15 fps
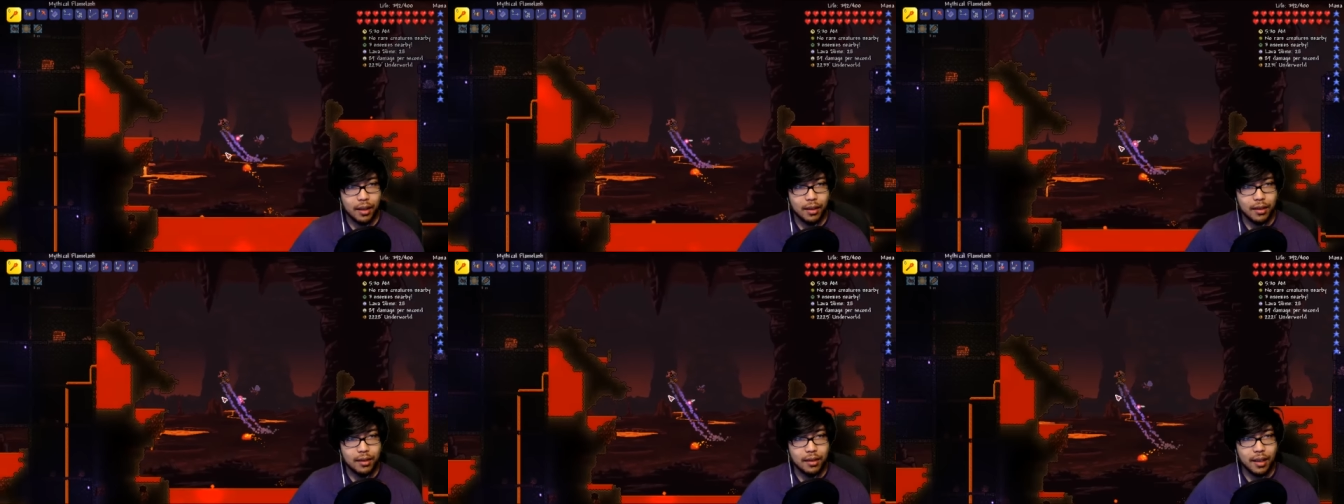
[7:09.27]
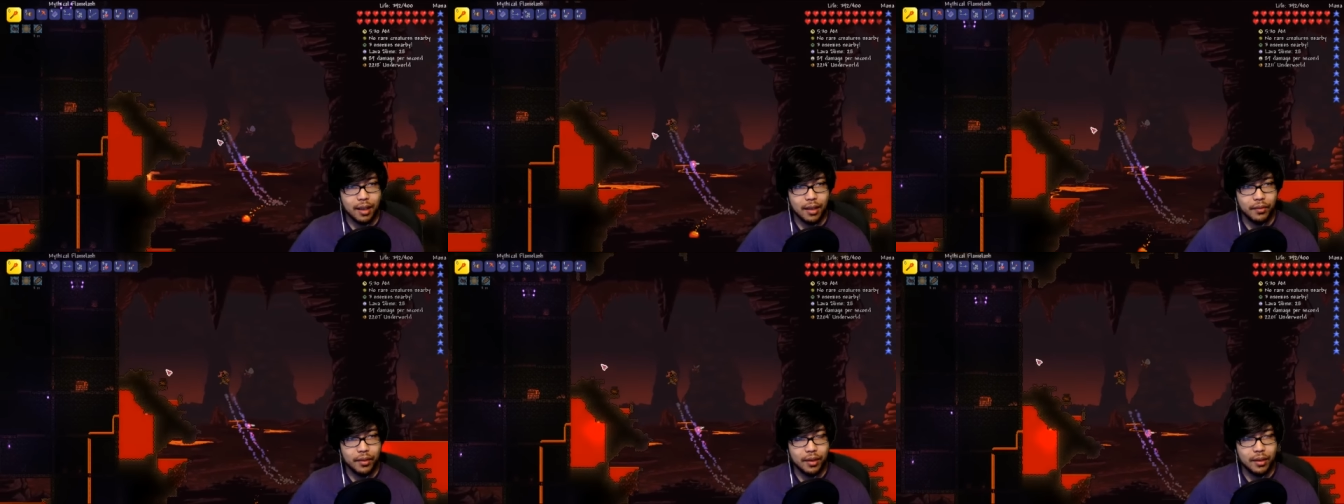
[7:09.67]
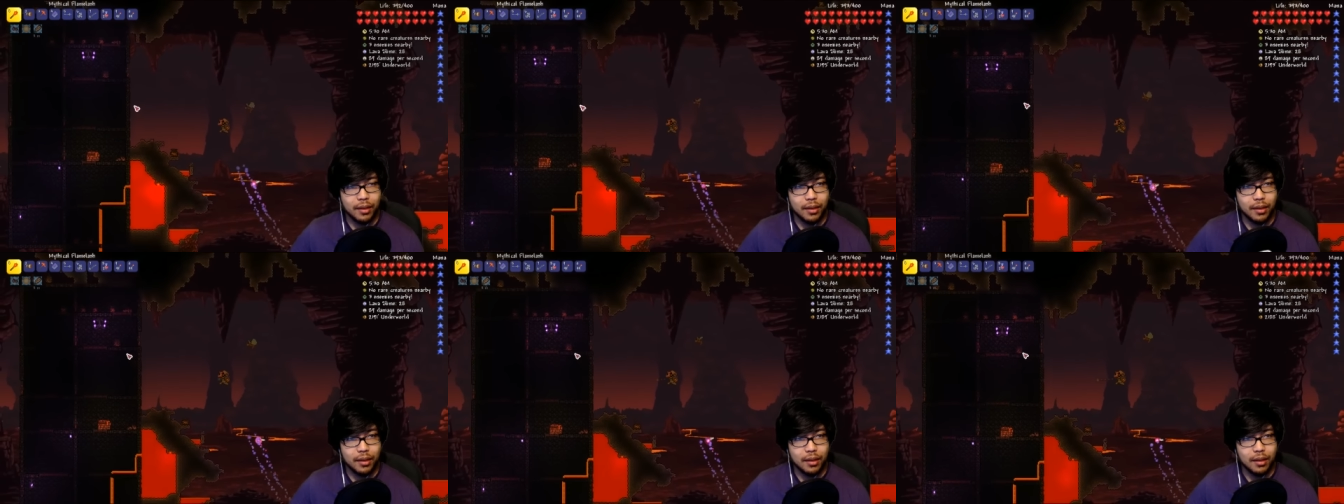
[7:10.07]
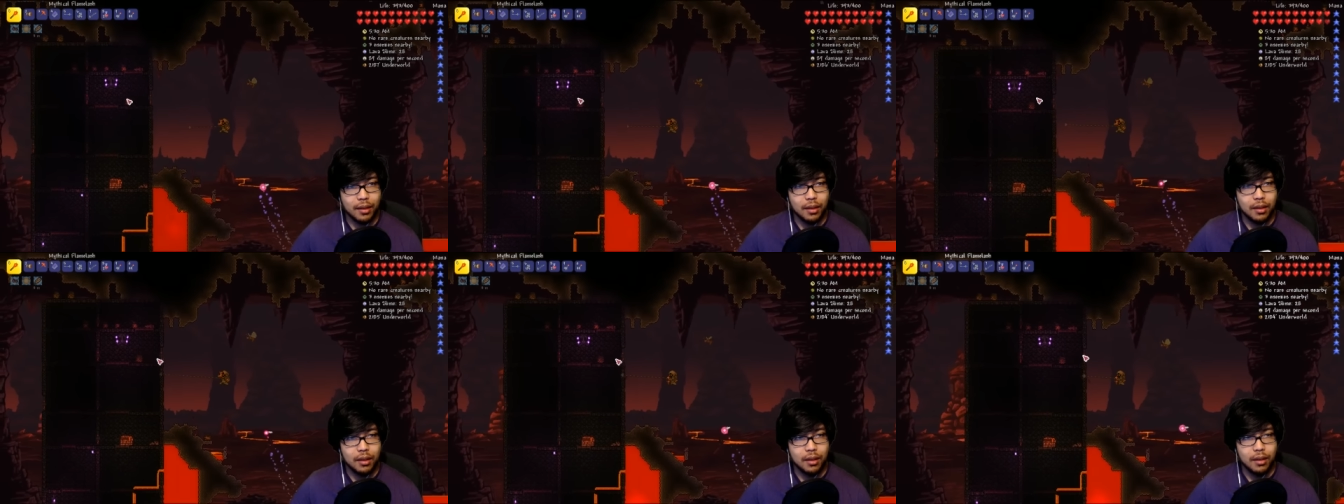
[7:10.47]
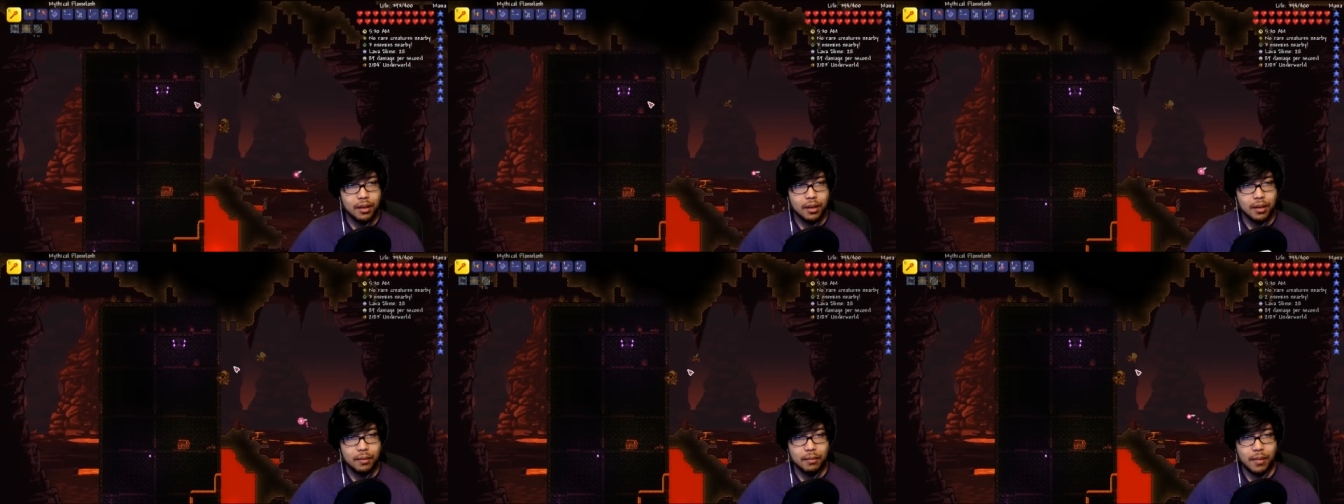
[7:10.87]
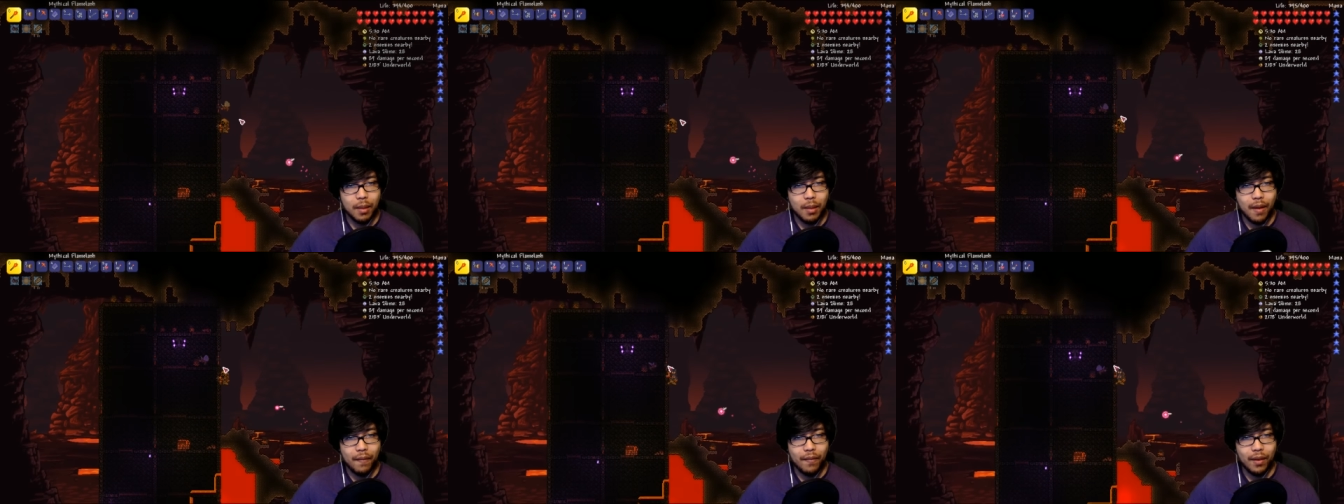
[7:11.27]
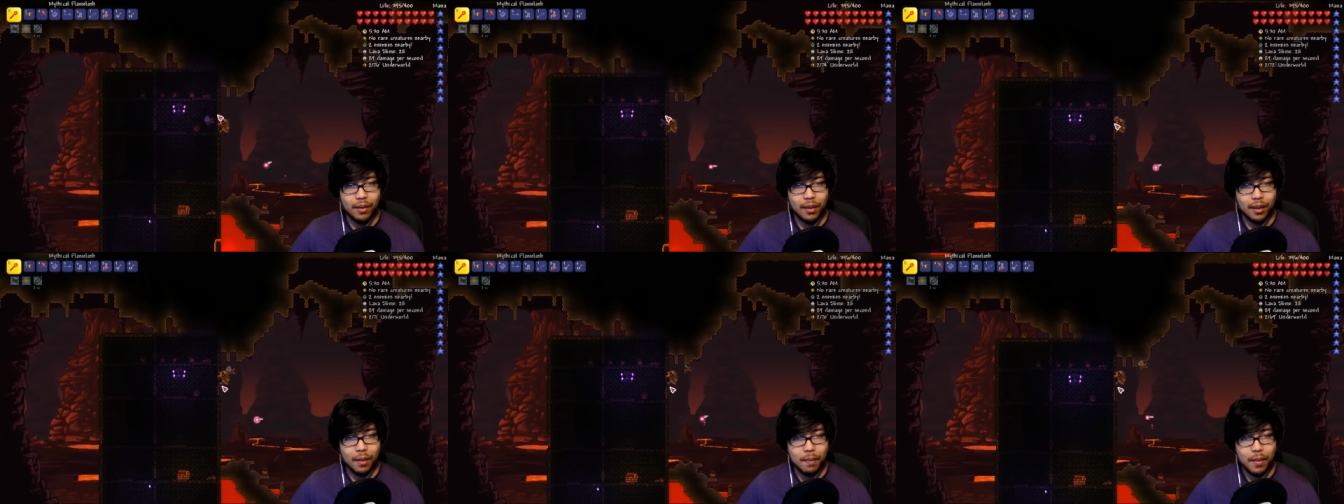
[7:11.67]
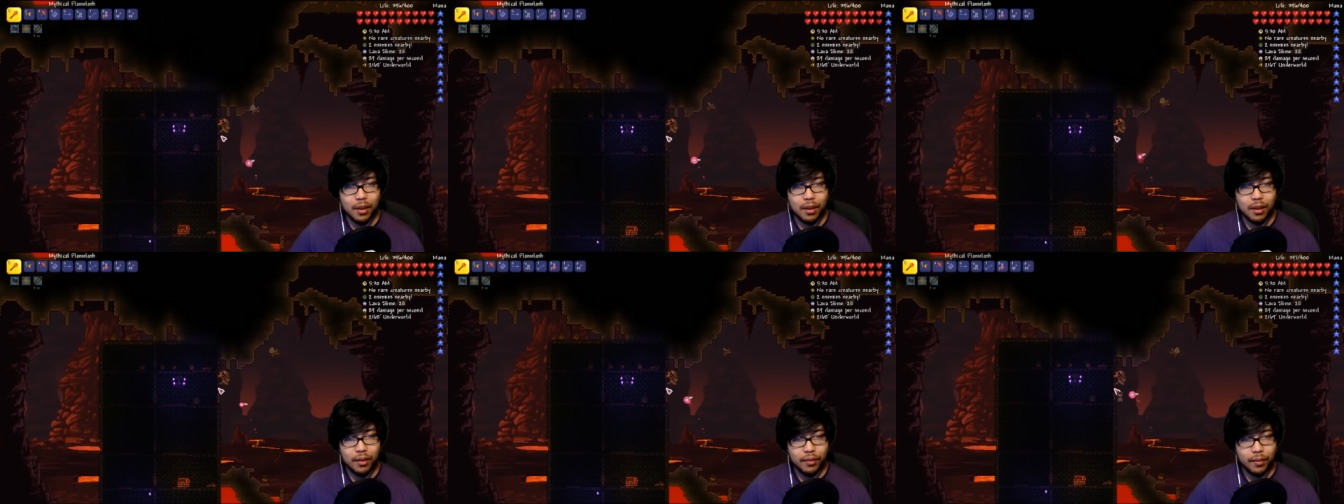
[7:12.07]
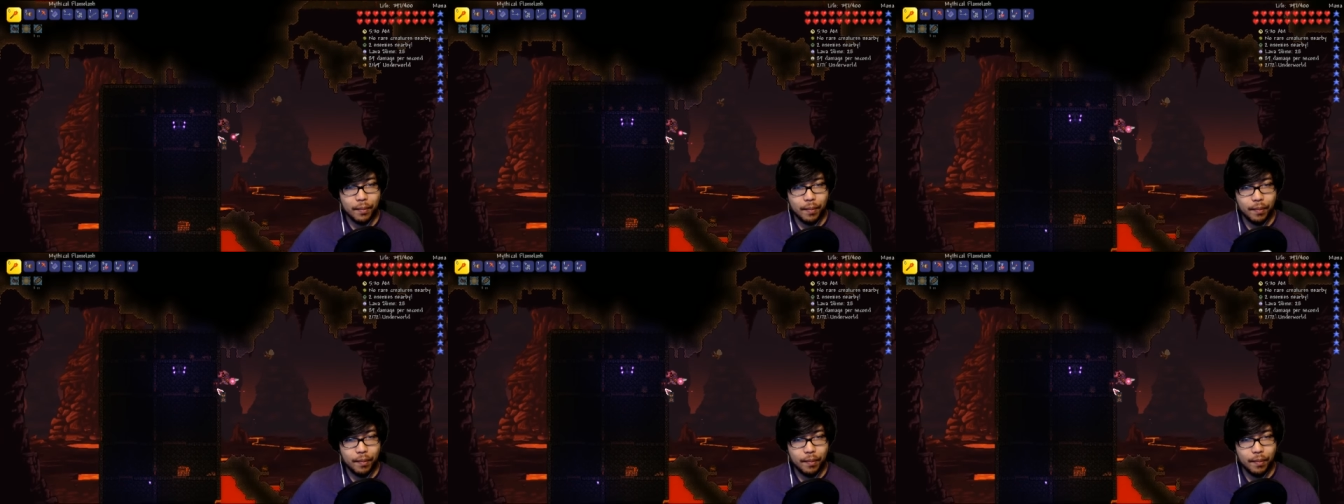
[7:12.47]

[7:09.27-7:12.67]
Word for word: He doesn't have it. Maybe I found like a million of them.